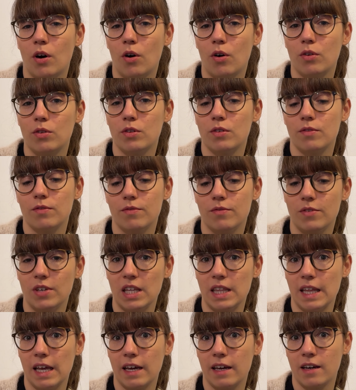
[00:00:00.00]
on
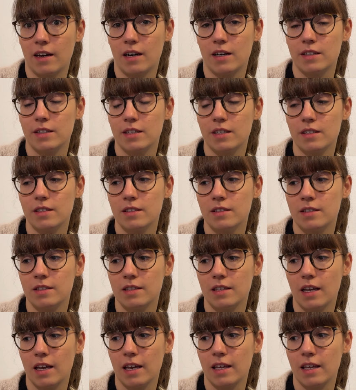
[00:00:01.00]
V-neck cardigans,